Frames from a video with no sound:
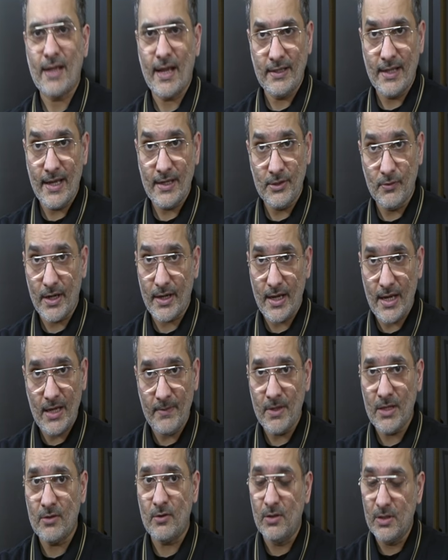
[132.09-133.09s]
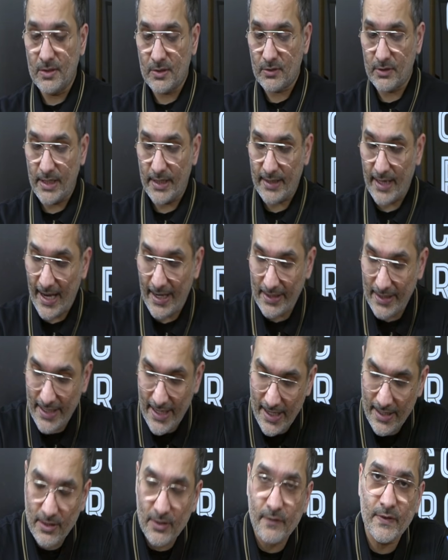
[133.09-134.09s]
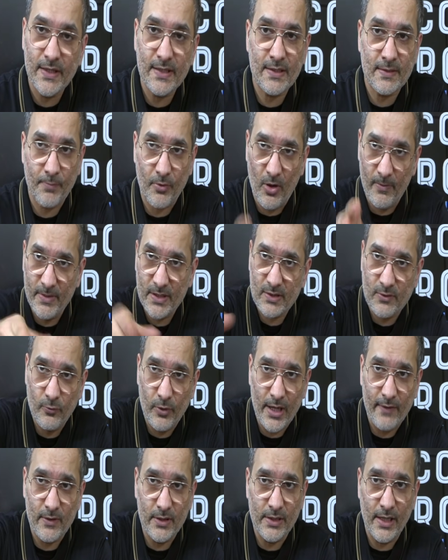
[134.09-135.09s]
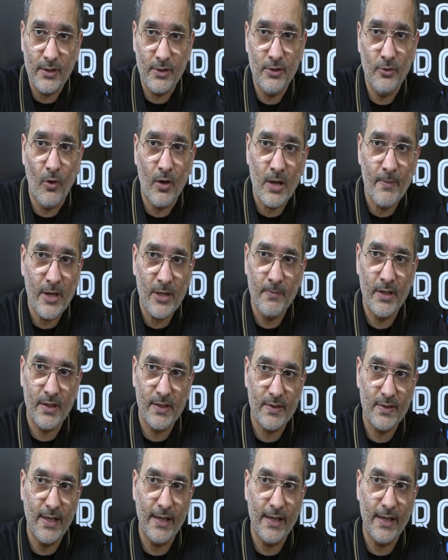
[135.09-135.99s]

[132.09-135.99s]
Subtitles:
and then you are aiming also that at the end of this promised whatever that your commitment is,